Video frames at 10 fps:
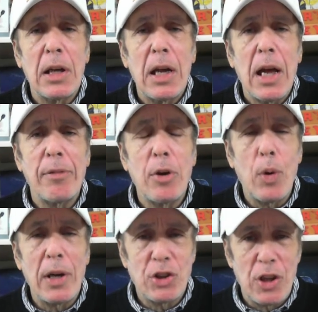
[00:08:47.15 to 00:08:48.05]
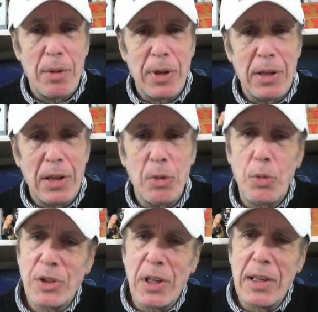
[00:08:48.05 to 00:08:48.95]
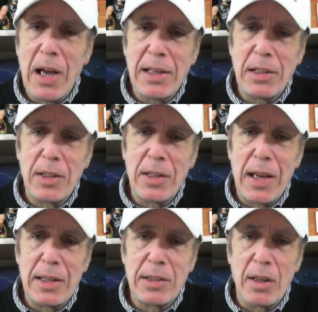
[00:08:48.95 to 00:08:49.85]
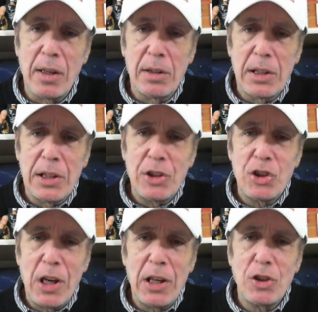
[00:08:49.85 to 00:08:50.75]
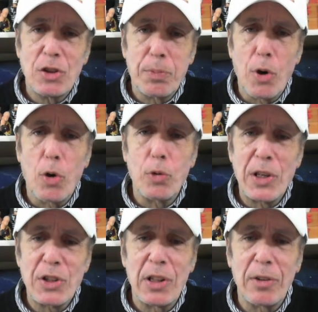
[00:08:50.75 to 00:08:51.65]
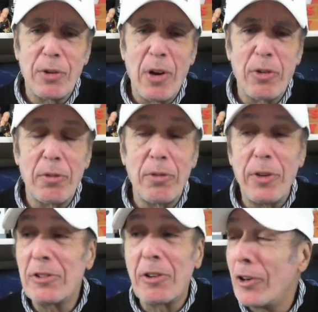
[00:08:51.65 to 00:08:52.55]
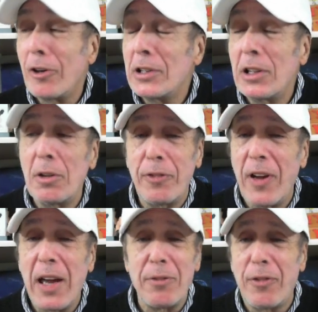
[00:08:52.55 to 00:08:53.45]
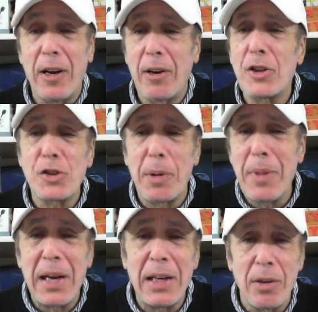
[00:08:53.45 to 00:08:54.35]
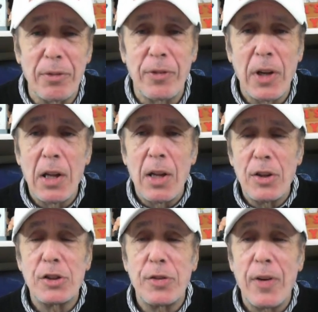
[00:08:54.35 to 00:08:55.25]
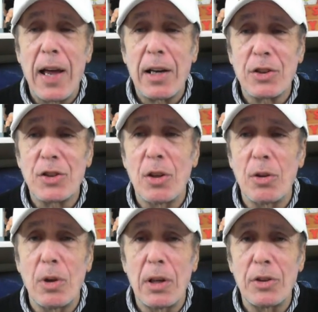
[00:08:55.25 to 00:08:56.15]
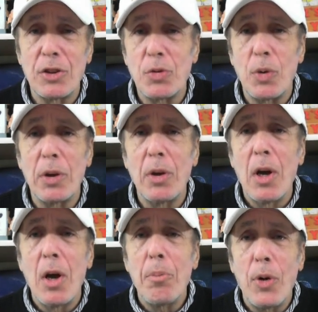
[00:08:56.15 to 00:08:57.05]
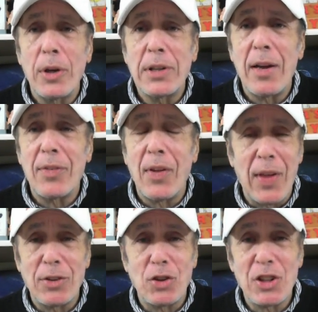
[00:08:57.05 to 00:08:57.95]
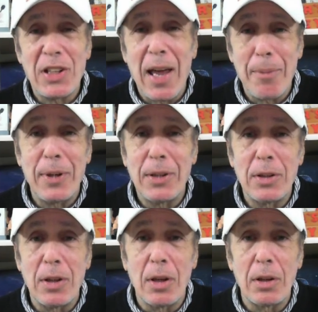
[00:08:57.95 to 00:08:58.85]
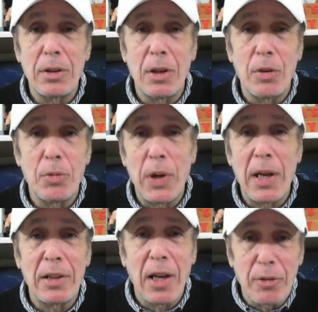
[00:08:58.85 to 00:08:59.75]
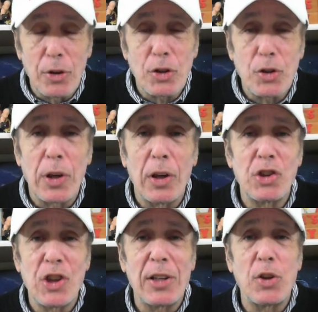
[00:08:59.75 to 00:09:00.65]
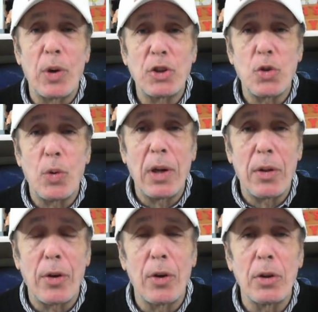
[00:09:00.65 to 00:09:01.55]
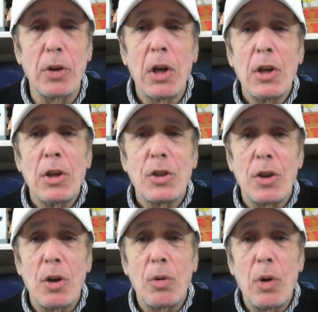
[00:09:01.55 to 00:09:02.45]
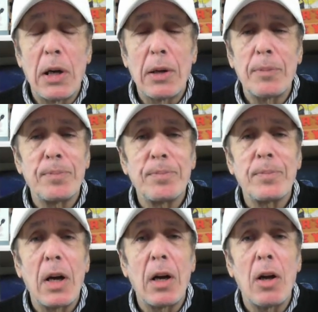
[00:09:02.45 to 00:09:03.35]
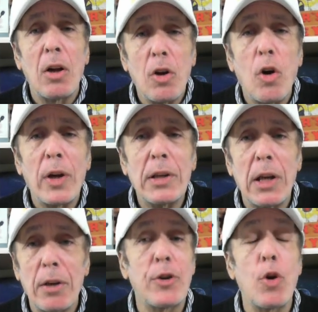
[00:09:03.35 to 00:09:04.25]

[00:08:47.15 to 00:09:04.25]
heavyweight champion. And it was a night that changed pro wrestling forever. And very, very little fanfare has been made of this fact. So I just want to point out that just happened. We had an anniversary on January 23rd. So Hulk Hogan, if you're